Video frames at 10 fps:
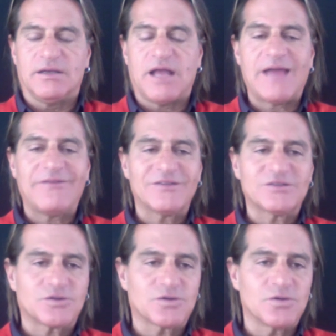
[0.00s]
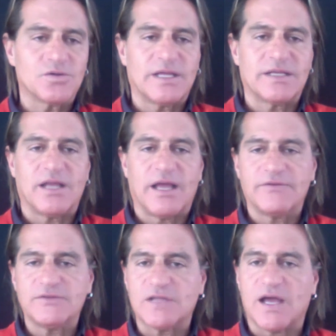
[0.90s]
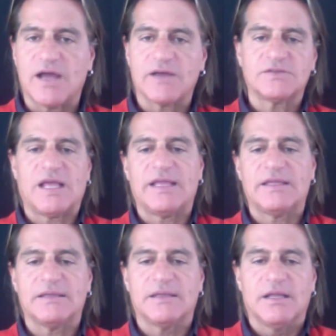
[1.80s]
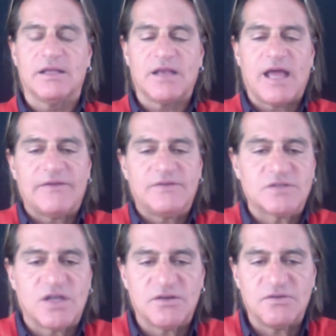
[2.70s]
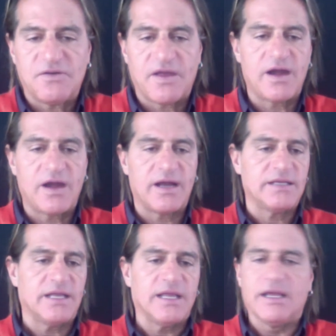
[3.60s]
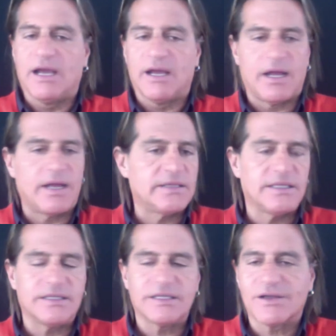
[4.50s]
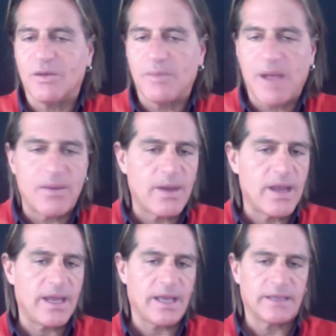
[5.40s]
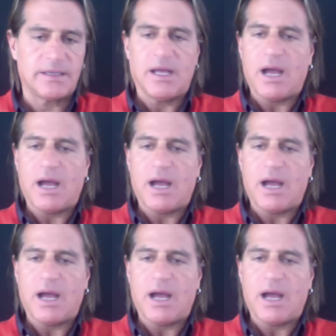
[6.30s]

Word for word: life is cruel and life sucks and life is unfair and it didn't go my way and